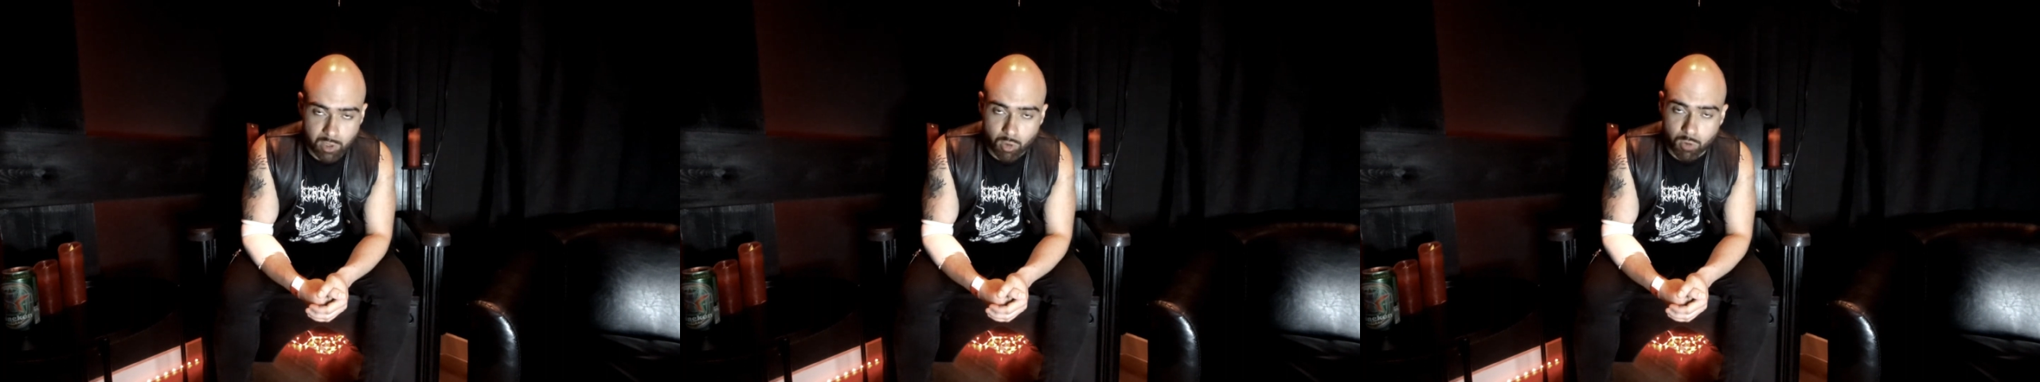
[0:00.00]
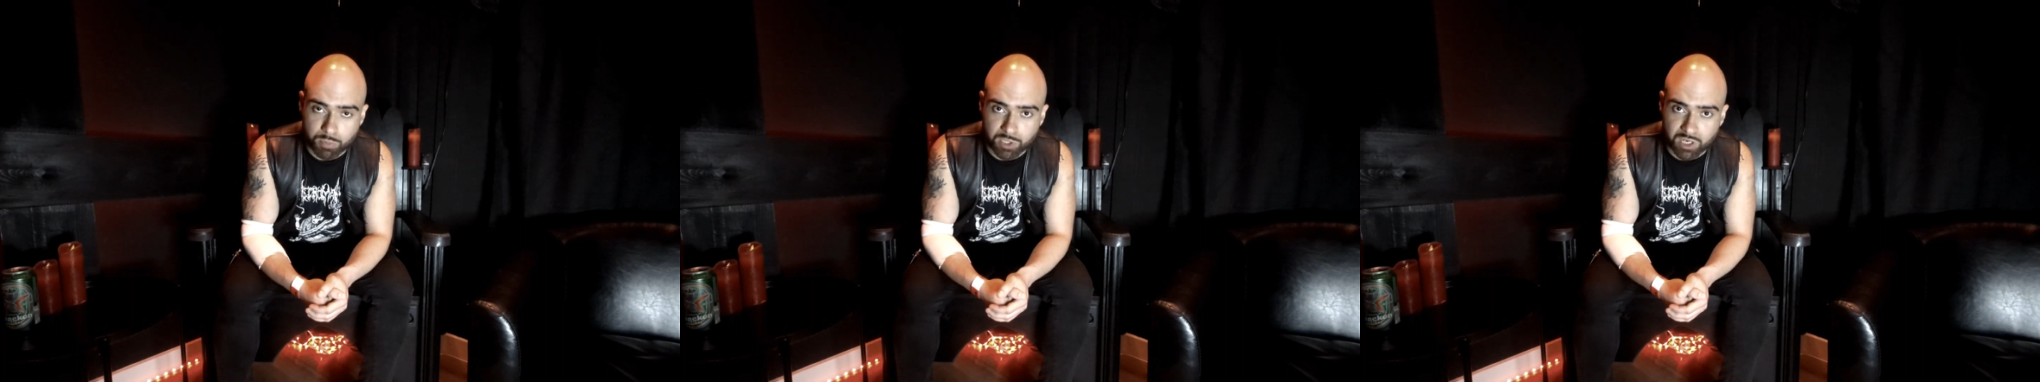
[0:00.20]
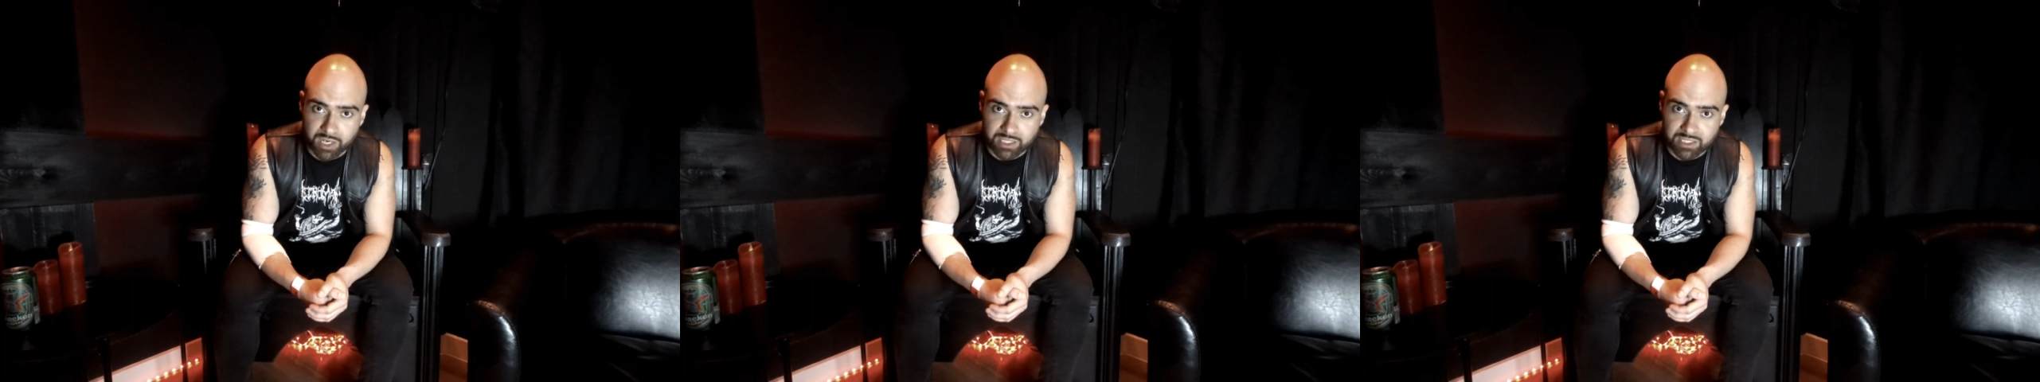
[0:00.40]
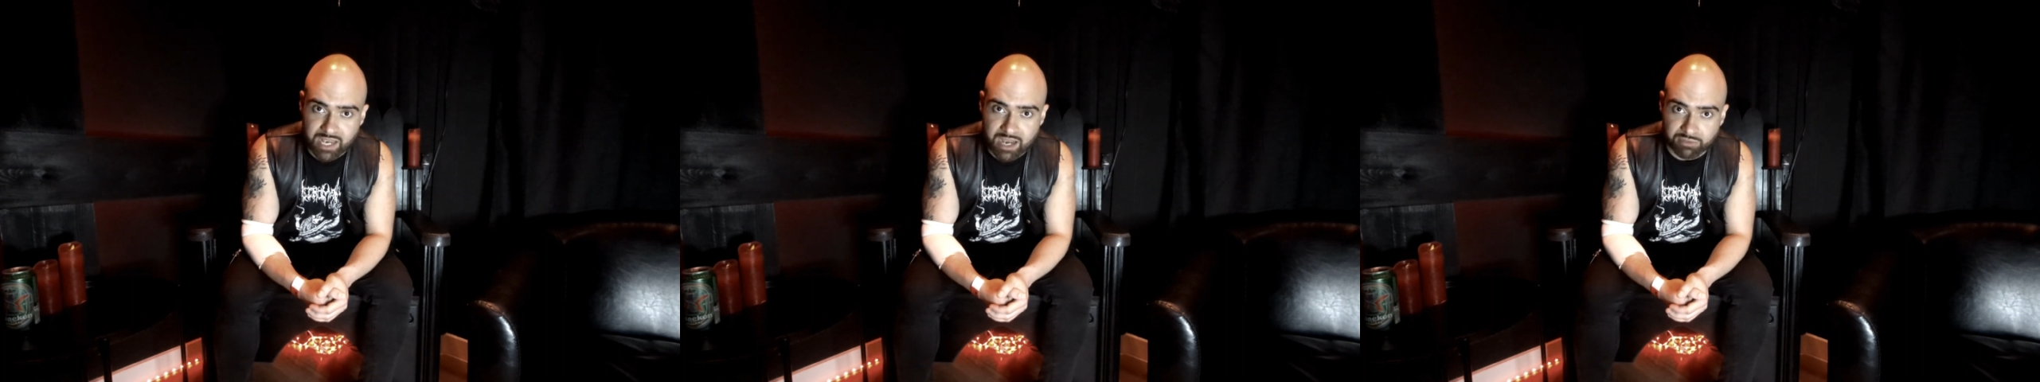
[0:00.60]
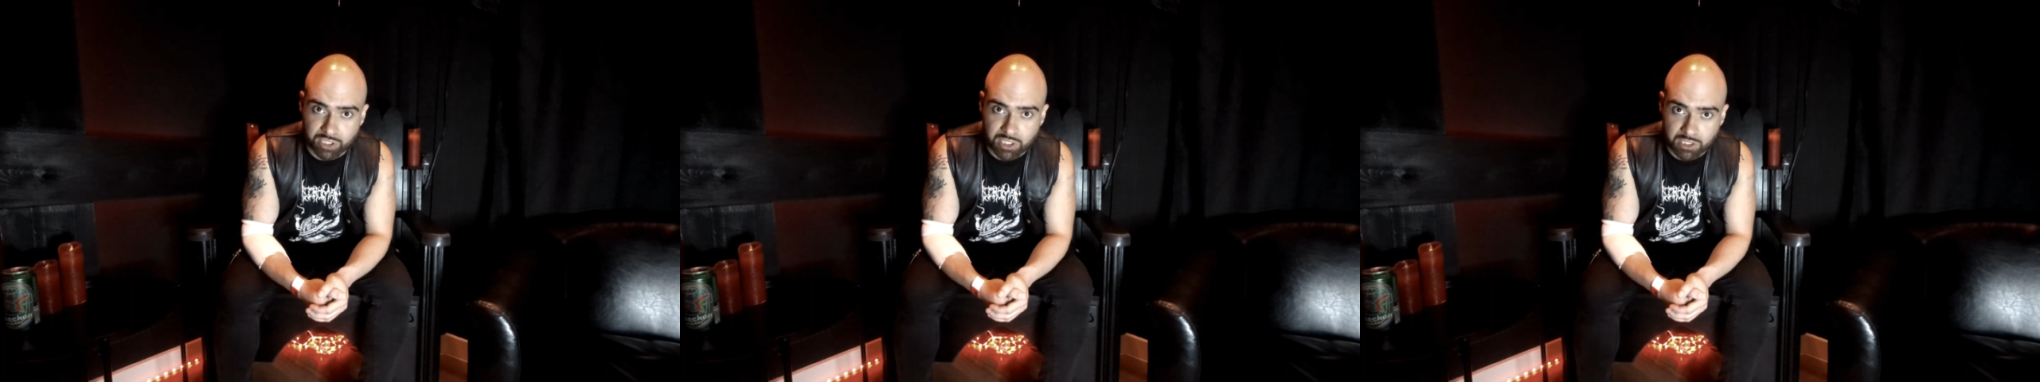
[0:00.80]
hope you guys
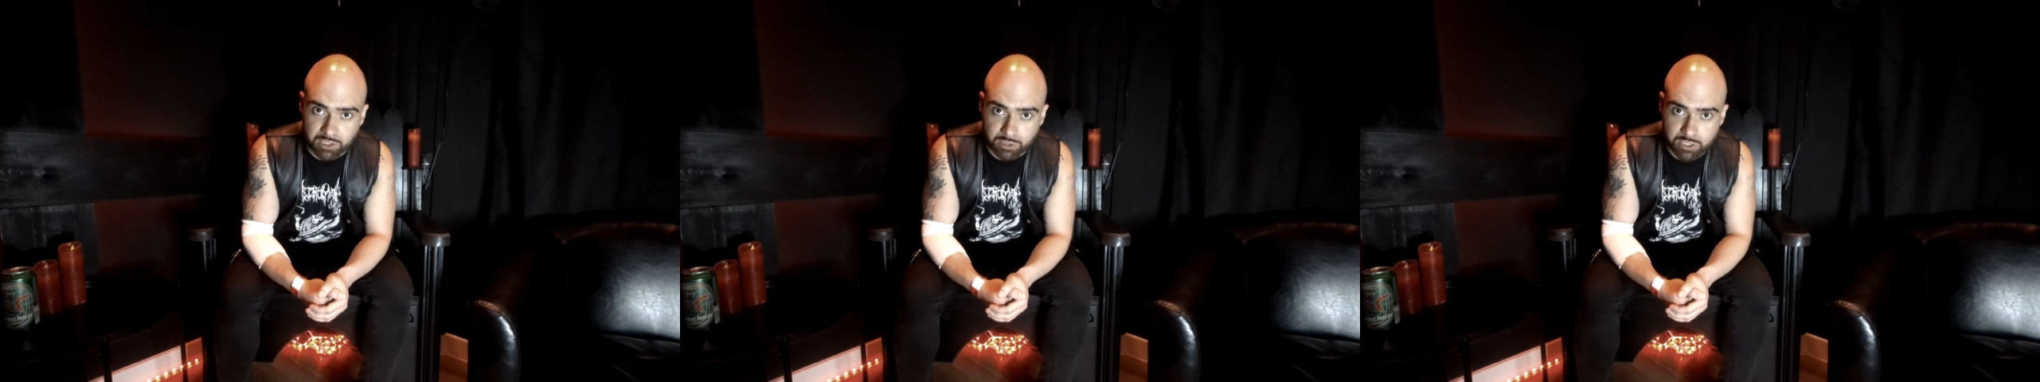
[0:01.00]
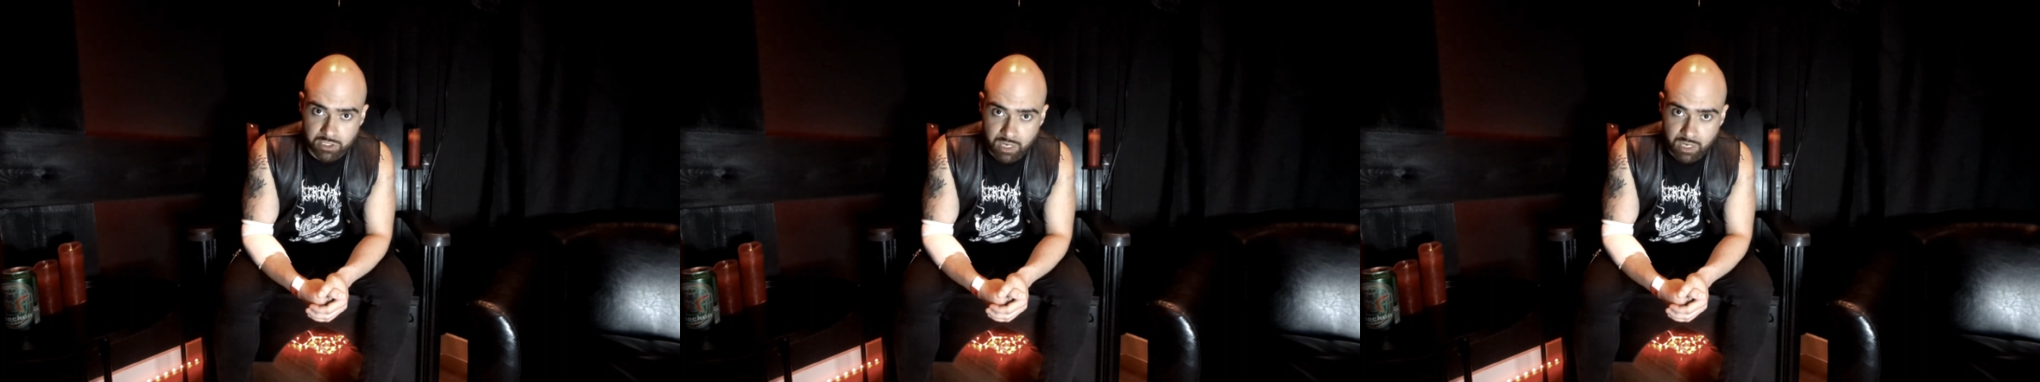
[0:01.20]
have a killer